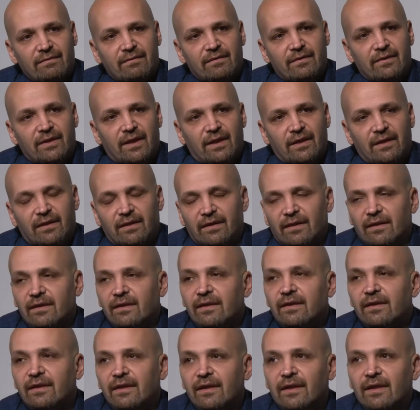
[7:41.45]
The
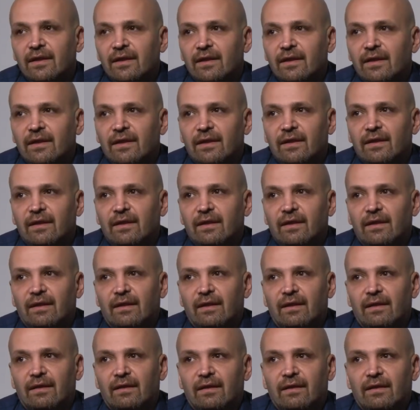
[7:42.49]

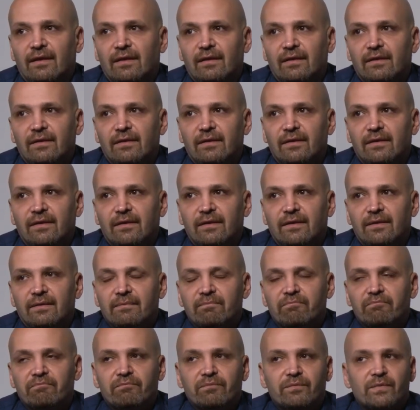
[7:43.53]

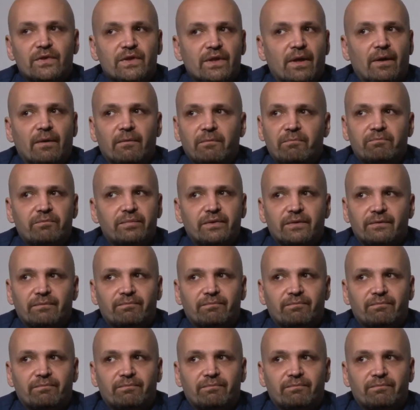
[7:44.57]
um, so